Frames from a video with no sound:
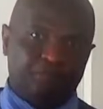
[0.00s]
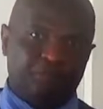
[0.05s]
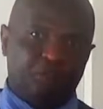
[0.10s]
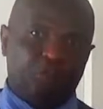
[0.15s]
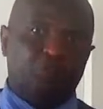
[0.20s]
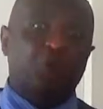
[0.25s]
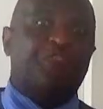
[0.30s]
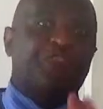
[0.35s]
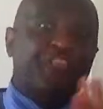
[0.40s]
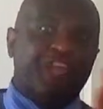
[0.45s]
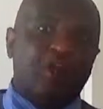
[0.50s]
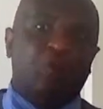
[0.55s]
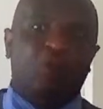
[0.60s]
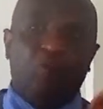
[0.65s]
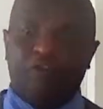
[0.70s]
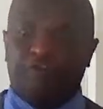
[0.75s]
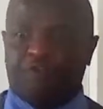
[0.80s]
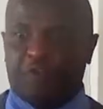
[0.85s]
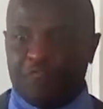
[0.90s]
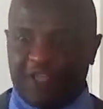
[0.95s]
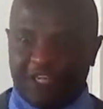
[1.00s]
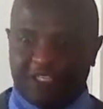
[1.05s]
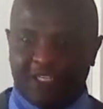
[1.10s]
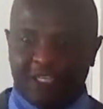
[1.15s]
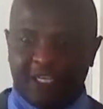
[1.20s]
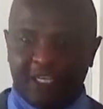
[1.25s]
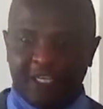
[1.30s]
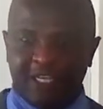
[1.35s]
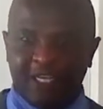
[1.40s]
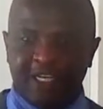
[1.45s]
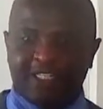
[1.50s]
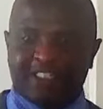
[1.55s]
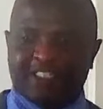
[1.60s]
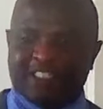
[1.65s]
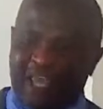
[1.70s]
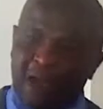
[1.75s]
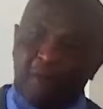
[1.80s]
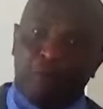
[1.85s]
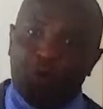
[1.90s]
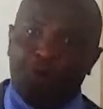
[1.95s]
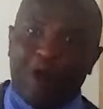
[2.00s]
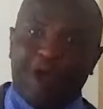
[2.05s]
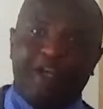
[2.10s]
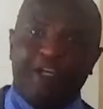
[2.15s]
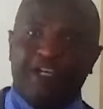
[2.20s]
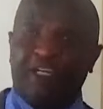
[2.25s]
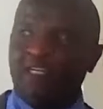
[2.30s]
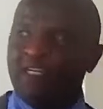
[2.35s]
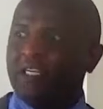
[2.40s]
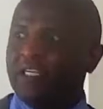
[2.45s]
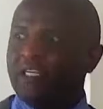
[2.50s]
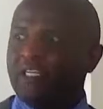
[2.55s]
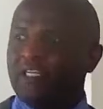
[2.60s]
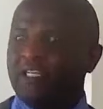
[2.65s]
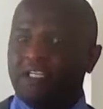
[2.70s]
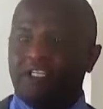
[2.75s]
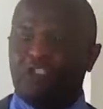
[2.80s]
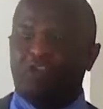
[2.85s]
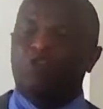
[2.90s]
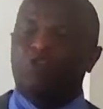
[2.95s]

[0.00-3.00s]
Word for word: So thank God for that. Someone is